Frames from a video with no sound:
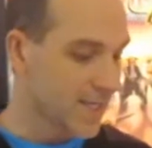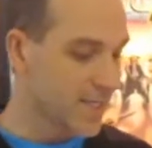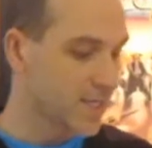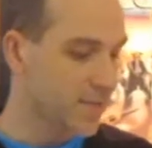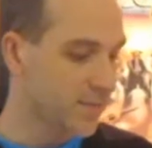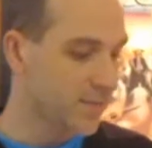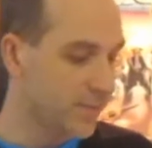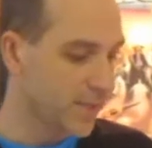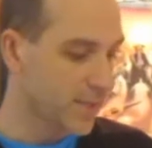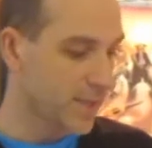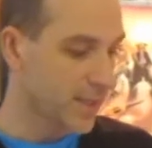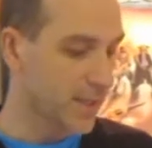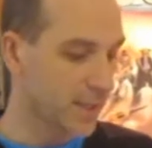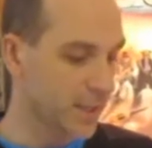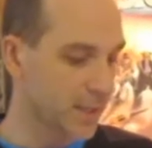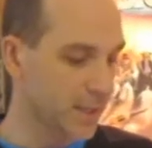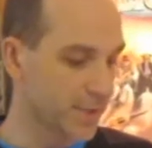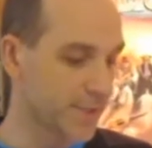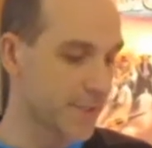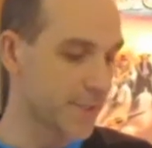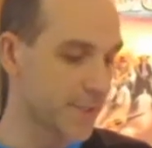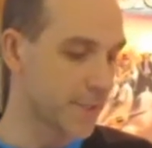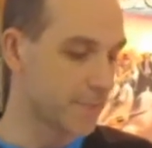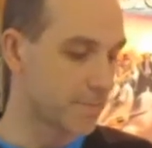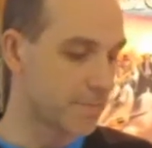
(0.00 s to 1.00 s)

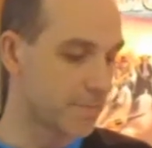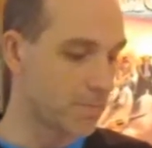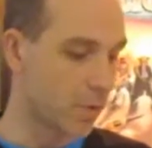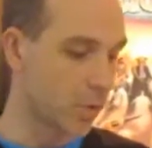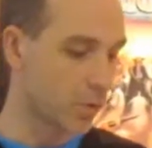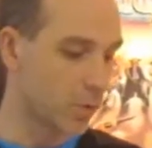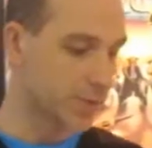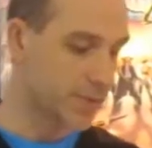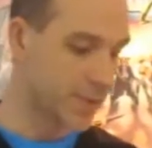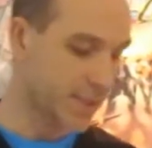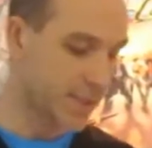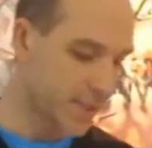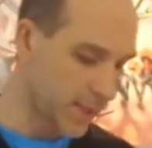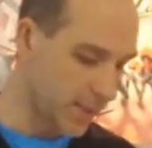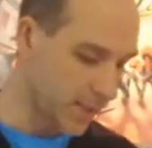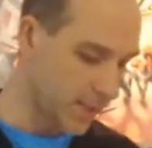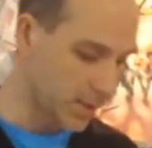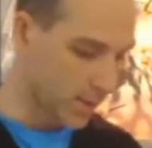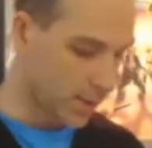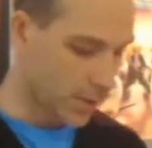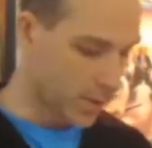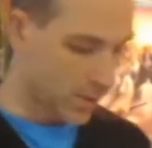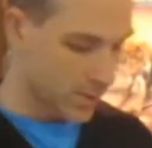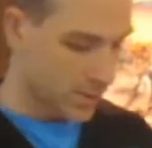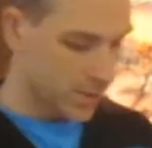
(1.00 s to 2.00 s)
difficulty mode
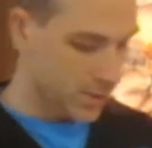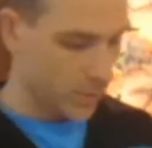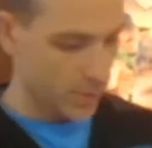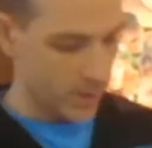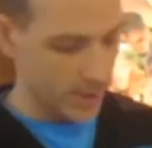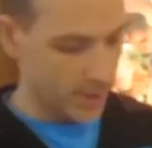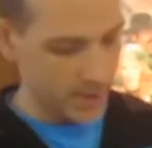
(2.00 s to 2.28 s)
key. So I